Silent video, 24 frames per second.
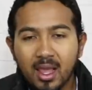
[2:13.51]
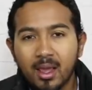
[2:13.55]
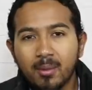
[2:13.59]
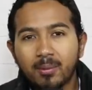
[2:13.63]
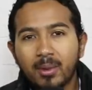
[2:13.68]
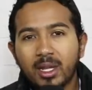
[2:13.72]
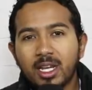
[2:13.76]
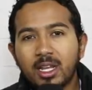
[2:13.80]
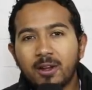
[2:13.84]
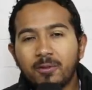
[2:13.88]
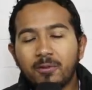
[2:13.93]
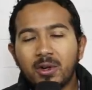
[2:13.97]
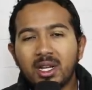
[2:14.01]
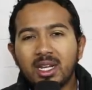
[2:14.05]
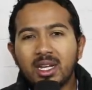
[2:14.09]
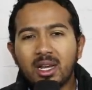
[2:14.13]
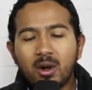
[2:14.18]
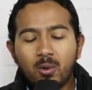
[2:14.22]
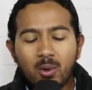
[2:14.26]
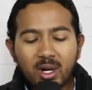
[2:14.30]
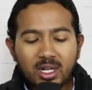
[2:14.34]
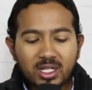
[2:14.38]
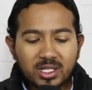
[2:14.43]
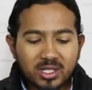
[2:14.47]
My dear friend, I
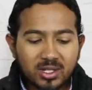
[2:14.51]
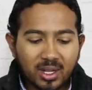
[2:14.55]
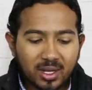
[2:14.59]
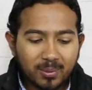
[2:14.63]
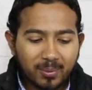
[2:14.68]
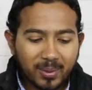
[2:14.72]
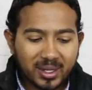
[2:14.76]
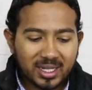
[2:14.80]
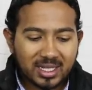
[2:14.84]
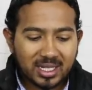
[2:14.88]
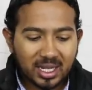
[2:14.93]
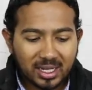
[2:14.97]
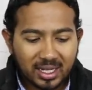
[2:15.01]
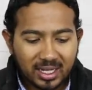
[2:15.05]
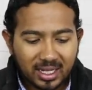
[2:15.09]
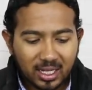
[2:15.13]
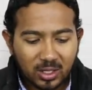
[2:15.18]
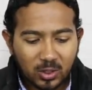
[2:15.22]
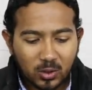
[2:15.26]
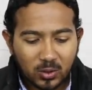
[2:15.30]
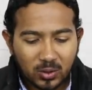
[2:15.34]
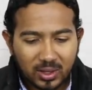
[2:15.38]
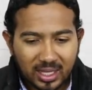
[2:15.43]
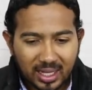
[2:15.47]
want to start by telling
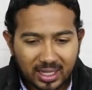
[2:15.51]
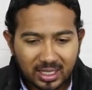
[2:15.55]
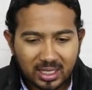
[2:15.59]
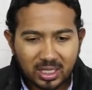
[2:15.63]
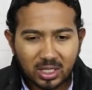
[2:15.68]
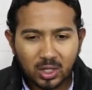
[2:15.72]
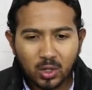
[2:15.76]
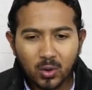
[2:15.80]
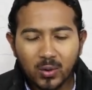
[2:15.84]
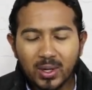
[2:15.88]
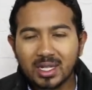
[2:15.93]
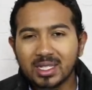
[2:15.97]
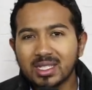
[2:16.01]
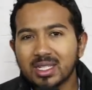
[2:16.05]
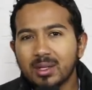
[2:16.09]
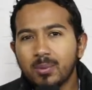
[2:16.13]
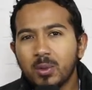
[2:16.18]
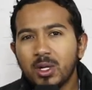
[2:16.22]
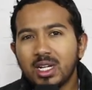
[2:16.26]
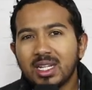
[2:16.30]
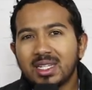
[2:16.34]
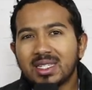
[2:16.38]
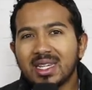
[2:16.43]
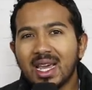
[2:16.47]
you that, you know, when
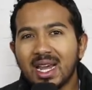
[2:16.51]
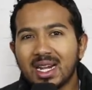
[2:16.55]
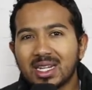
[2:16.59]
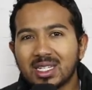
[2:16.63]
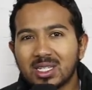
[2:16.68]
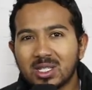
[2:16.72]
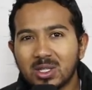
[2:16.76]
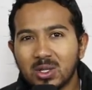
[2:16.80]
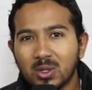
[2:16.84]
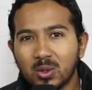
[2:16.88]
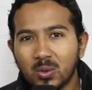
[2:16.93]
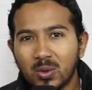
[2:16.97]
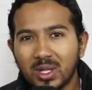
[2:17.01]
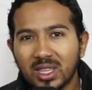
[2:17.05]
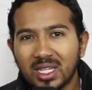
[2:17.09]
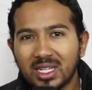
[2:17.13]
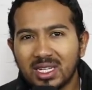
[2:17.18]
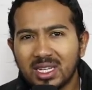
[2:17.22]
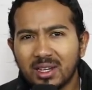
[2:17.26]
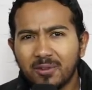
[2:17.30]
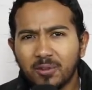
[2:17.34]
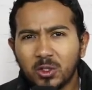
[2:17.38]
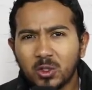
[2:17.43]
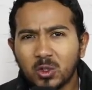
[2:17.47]
someone attacks you, when the
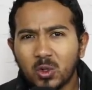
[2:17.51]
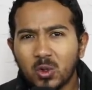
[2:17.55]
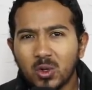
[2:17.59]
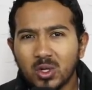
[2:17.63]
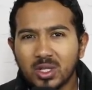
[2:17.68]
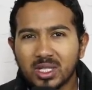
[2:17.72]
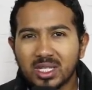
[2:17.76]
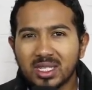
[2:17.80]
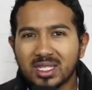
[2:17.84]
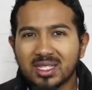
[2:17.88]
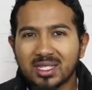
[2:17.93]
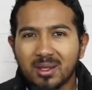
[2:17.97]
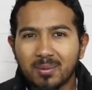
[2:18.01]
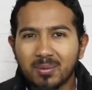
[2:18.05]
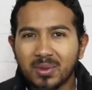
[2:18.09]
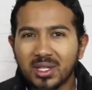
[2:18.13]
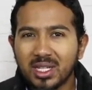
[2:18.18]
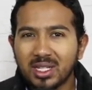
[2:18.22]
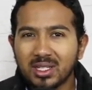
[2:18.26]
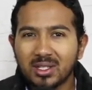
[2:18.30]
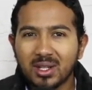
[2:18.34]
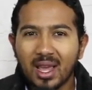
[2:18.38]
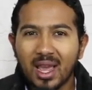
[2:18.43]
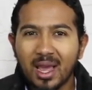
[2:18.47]
devil causes
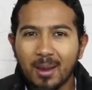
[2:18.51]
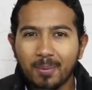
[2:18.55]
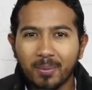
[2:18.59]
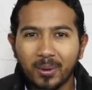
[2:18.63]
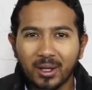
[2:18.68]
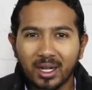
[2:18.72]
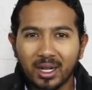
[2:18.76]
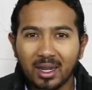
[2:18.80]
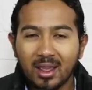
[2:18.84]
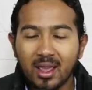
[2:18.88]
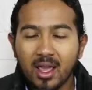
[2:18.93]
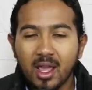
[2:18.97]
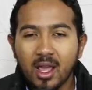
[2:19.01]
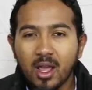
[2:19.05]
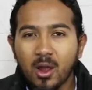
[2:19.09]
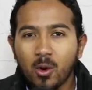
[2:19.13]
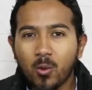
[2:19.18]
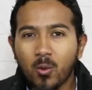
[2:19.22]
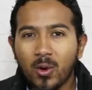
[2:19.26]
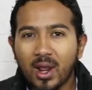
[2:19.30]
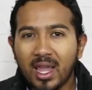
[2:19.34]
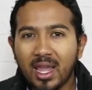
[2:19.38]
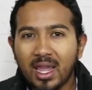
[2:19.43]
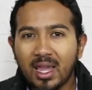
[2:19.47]
something to happen,
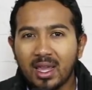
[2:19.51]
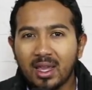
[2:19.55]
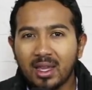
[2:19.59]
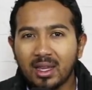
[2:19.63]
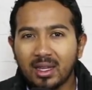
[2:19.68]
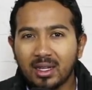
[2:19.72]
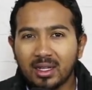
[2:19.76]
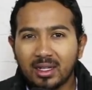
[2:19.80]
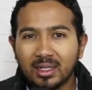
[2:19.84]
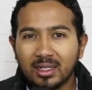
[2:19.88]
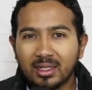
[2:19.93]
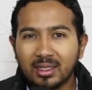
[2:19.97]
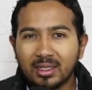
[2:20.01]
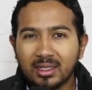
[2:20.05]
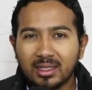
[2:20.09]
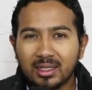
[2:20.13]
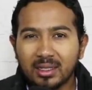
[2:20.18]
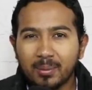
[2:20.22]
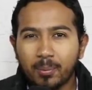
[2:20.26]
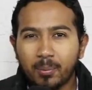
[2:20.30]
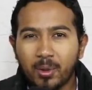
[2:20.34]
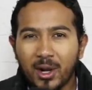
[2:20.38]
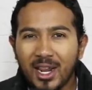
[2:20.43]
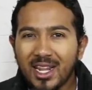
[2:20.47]
where uh, a
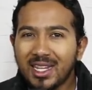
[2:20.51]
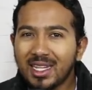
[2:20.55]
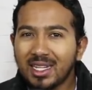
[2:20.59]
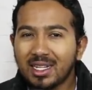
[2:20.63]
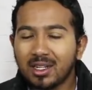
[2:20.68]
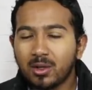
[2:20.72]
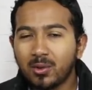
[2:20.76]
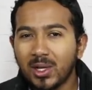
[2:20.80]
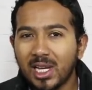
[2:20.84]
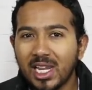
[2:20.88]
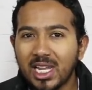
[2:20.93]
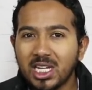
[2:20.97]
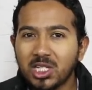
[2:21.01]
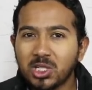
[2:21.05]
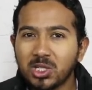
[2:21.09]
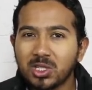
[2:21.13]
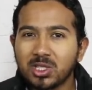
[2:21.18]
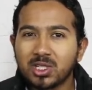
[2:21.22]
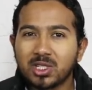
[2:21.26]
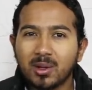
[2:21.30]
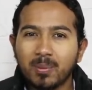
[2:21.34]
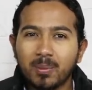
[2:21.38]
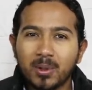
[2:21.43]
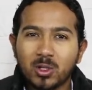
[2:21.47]
break in a
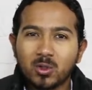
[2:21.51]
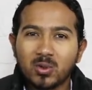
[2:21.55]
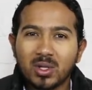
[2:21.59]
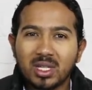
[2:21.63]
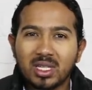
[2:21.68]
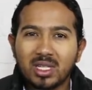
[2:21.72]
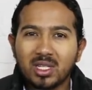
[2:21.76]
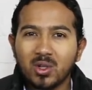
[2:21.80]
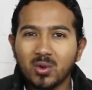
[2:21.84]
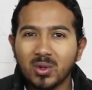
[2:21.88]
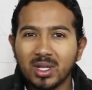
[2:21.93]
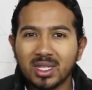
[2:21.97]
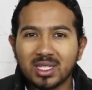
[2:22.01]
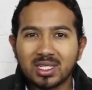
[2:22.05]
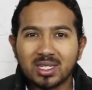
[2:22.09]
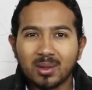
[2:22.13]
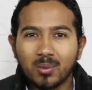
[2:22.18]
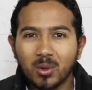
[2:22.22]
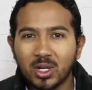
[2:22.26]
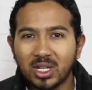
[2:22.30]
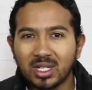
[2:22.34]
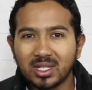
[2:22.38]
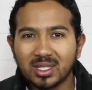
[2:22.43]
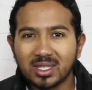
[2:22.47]
relationship between you and
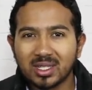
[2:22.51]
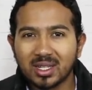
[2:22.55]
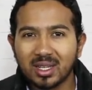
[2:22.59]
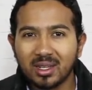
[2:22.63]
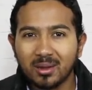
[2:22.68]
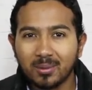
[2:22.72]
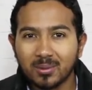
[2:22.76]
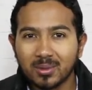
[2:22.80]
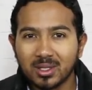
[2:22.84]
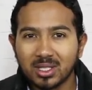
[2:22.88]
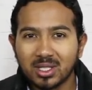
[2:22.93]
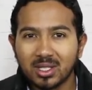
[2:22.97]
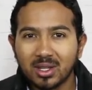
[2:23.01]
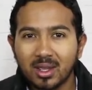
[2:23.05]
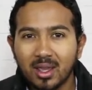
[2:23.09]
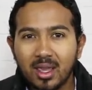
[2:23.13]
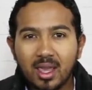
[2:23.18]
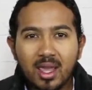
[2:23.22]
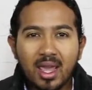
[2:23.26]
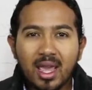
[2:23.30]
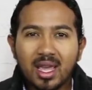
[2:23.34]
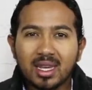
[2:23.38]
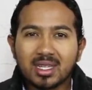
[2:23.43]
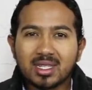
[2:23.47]
someone else comes,
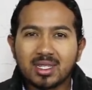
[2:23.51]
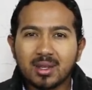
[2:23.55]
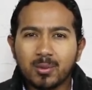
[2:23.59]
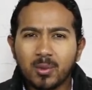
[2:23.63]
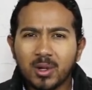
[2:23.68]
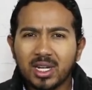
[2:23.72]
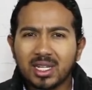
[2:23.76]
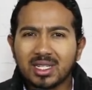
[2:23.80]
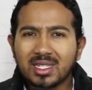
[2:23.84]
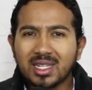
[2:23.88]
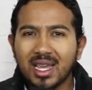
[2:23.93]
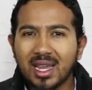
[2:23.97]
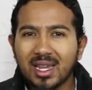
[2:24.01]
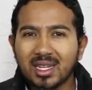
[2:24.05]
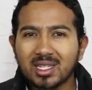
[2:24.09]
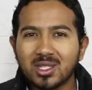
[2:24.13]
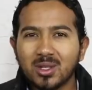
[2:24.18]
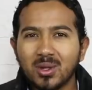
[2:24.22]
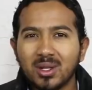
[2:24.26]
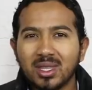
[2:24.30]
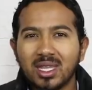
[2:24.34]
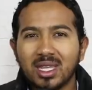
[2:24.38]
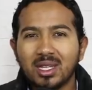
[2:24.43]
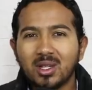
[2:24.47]
and someone attacks
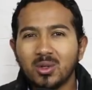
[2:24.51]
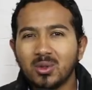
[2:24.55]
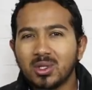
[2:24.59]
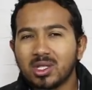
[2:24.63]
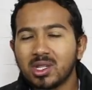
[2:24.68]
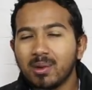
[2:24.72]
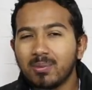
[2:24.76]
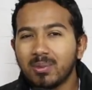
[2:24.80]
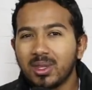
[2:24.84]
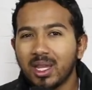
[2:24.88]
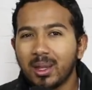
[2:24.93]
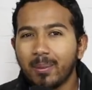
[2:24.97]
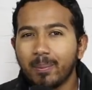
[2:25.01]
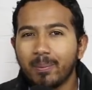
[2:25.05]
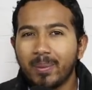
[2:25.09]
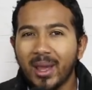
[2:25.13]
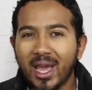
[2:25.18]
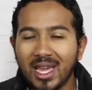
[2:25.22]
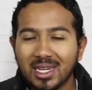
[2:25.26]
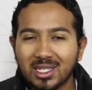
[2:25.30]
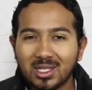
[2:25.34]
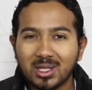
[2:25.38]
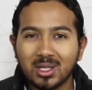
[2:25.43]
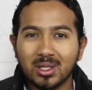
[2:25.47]
you and they do something
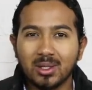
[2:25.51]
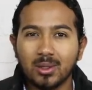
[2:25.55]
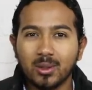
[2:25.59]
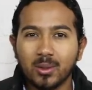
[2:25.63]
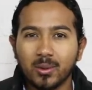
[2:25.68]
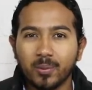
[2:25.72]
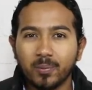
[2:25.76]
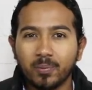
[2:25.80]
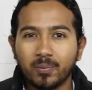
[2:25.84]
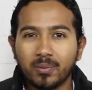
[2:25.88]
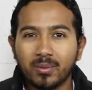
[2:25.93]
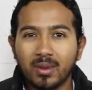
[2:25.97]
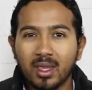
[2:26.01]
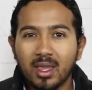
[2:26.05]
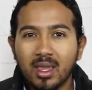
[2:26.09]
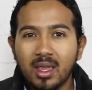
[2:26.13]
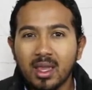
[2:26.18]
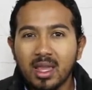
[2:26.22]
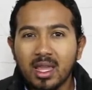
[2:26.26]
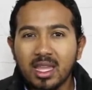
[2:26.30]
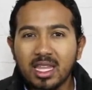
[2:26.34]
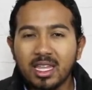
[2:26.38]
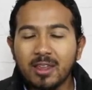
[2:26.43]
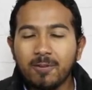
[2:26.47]
bad to you,
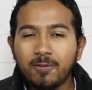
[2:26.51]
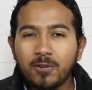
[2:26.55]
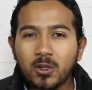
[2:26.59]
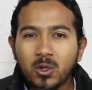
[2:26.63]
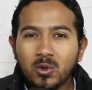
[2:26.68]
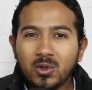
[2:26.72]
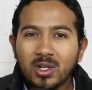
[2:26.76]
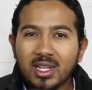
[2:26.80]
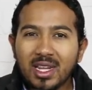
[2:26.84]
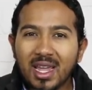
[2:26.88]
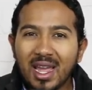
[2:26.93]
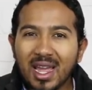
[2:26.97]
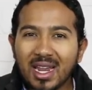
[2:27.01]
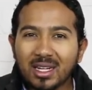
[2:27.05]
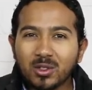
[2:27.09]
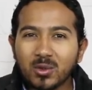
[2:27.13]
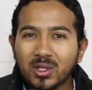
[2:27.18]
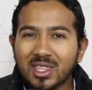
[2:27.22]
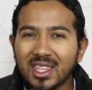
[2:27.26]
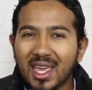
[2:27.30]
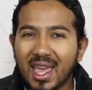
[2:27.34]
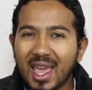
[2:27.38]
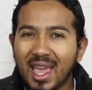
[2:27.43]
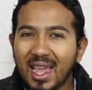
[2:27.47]
if you react
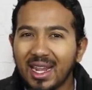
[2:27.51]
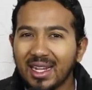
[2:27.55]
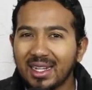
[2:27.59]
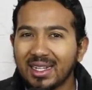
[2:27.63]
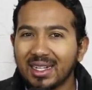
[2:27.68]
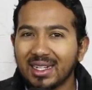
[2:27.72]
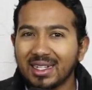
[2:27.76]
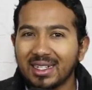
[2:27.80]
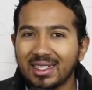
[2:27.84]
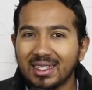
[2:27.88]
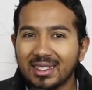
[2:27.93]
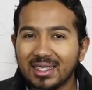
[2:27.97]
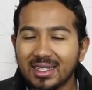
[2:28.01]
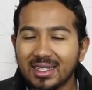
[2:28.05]
with anger